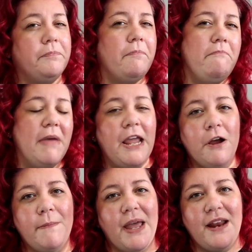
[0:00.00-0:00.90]

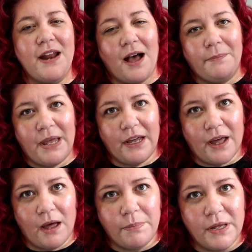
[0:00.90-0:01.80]
may or may not pick
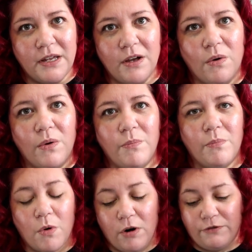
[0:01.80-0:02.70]
up
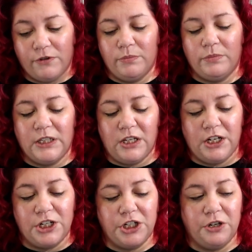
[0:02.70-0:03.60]
more from
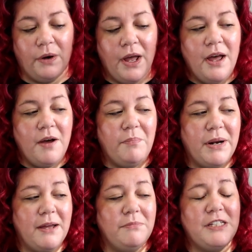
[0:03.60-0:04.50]
Lily Chu,
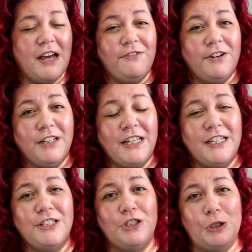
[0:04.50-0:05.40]
but I am
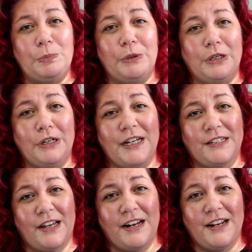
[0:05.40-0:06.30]
definitely super
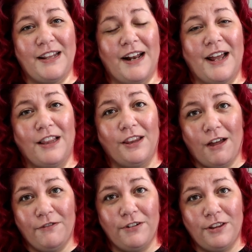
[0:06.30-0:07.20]
excited that I
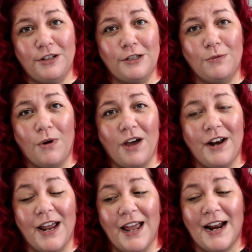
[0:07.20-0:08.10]
loved this
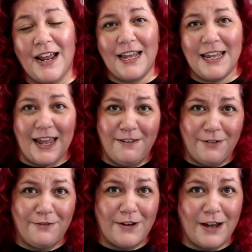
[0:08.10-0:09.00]
one and I gave
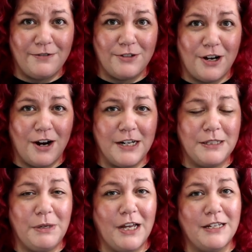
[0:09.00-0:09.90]
it five
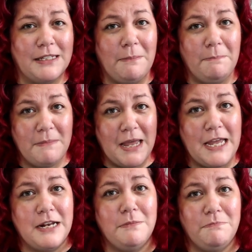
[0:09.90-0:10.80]
stars because it
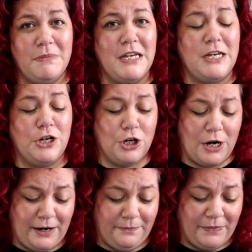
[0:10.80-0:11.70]
made me
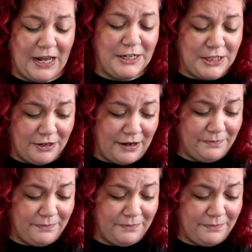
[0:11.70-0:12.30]
cry. I teared